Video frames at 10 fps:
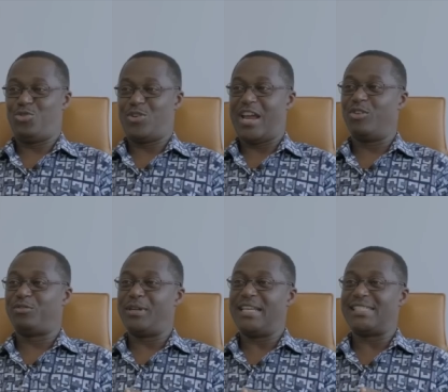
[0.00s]
You
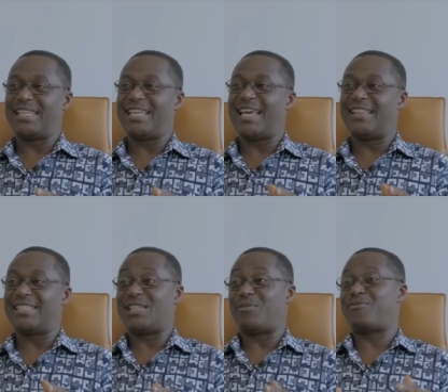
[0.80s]
cannot really say that
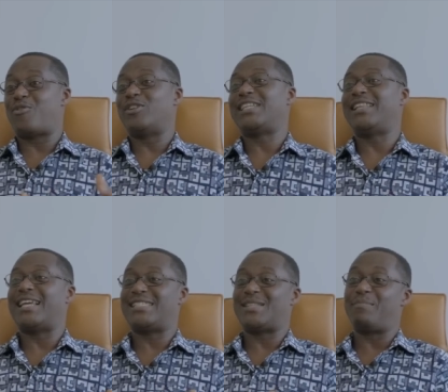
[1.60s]
this is the front and
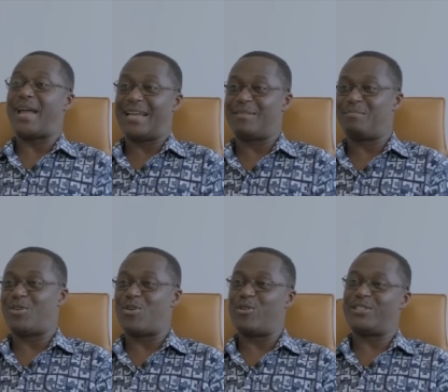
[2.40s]
that's the back
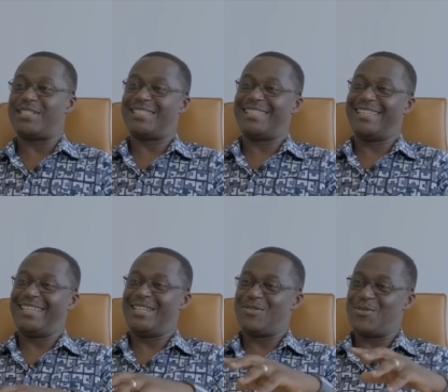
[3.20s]
because,
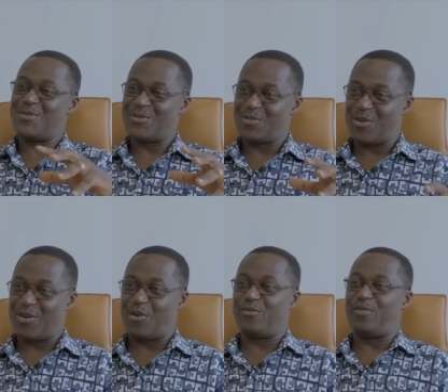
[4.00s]
you know,
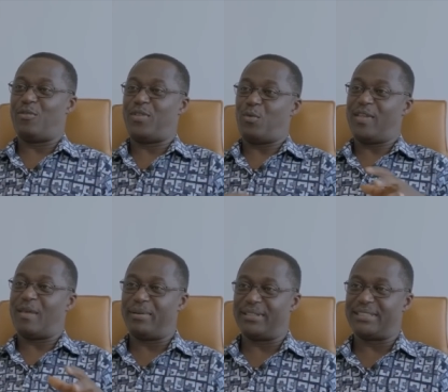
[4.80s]
of, of the way
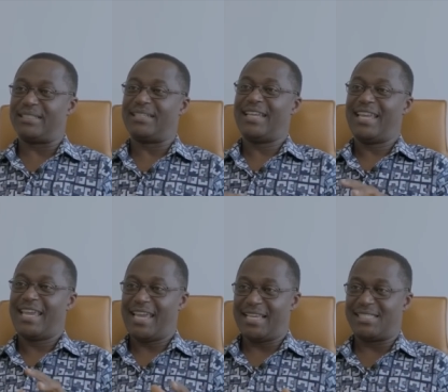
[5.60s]
the building
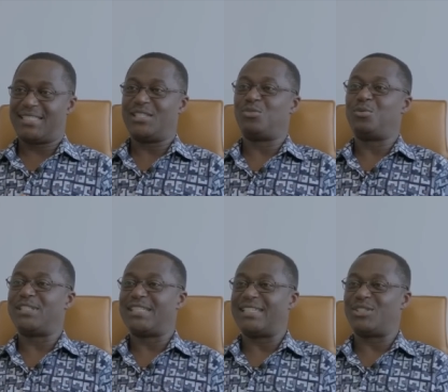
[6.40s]
is
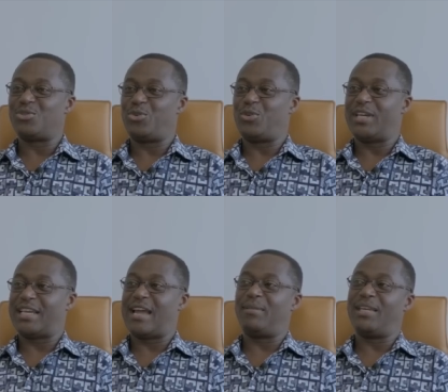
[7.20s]
situated. So you can
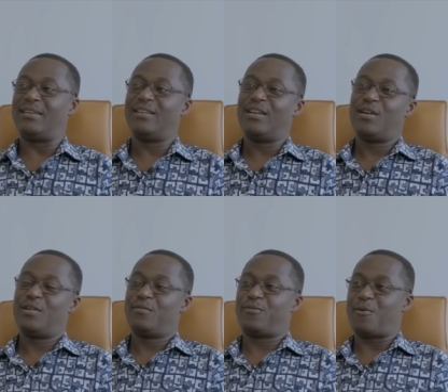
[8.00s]
come in
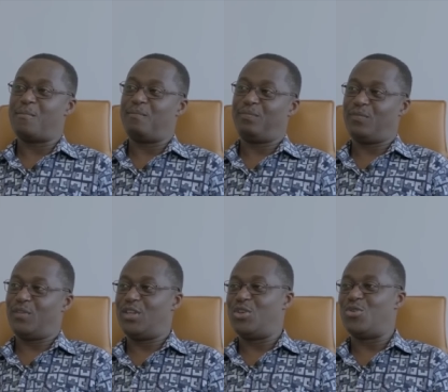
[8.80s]
from,
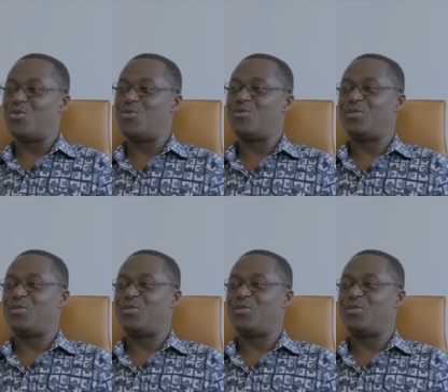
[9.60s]
you know,